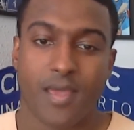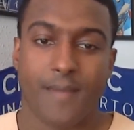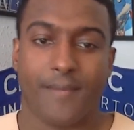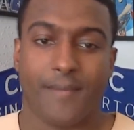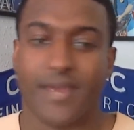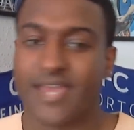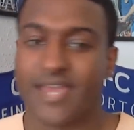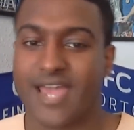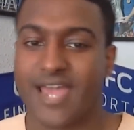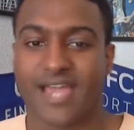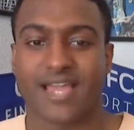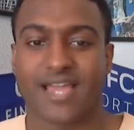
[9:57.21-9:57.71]

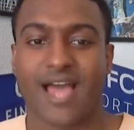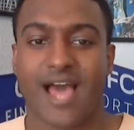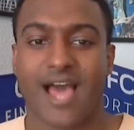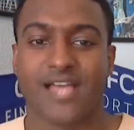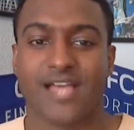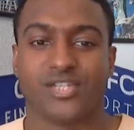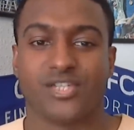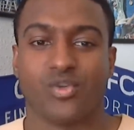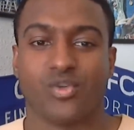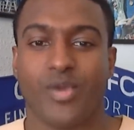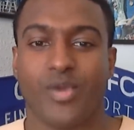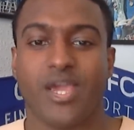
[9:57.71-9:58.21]
But yeah,
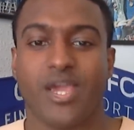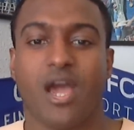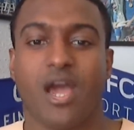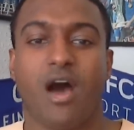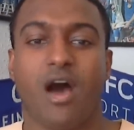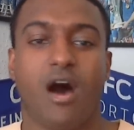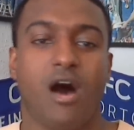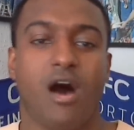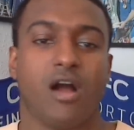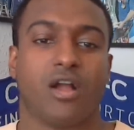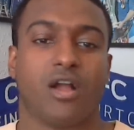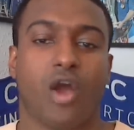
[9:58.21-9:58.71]
guys, we
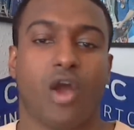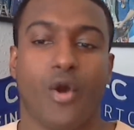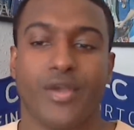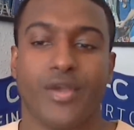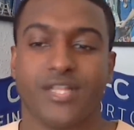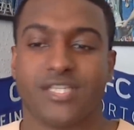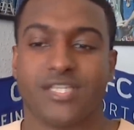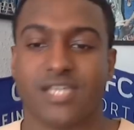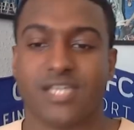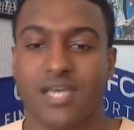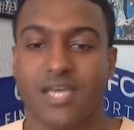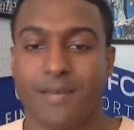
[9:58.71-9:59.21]
are
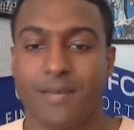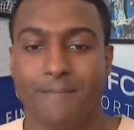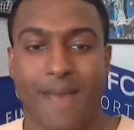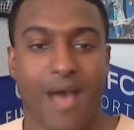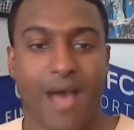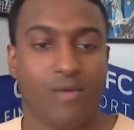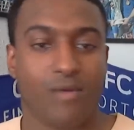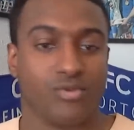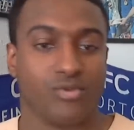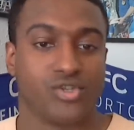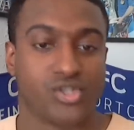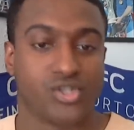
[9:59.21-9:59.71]
going to
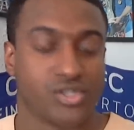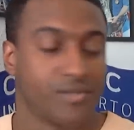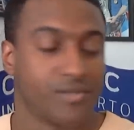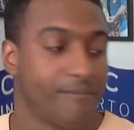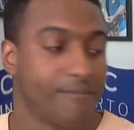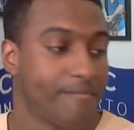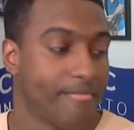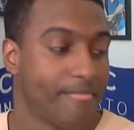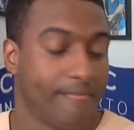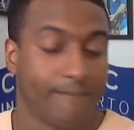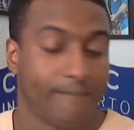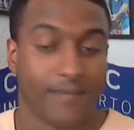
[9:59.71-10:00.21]
bounce
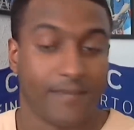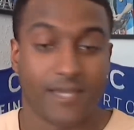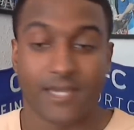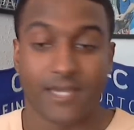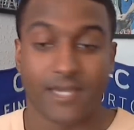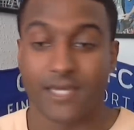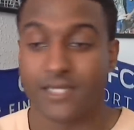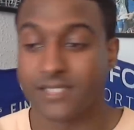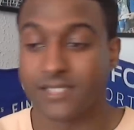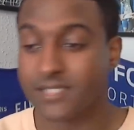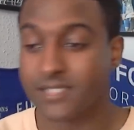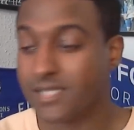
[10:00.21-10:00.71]

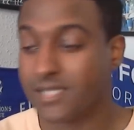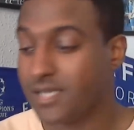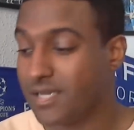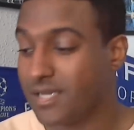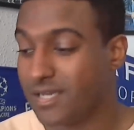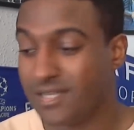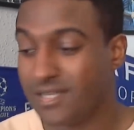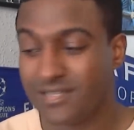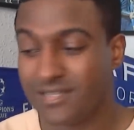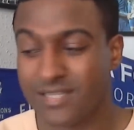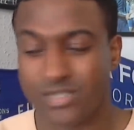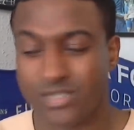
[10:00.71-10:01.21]
because
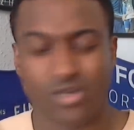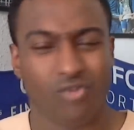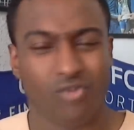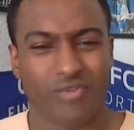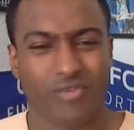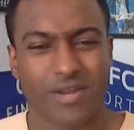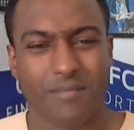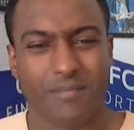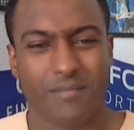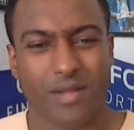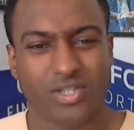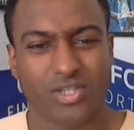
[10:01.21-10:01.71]
there's not
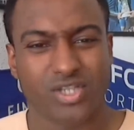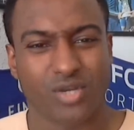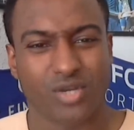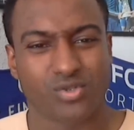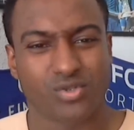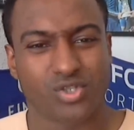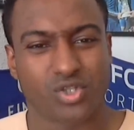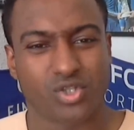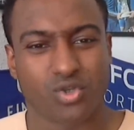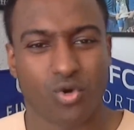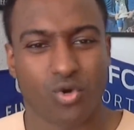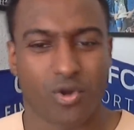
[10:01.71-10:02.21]
really much
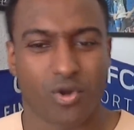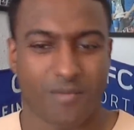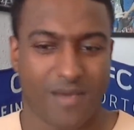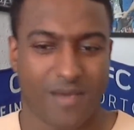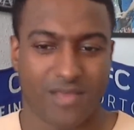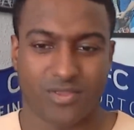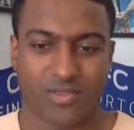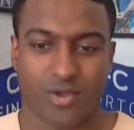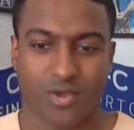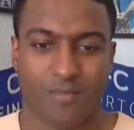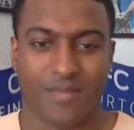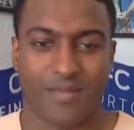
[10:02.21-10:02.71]
else to talk about, though.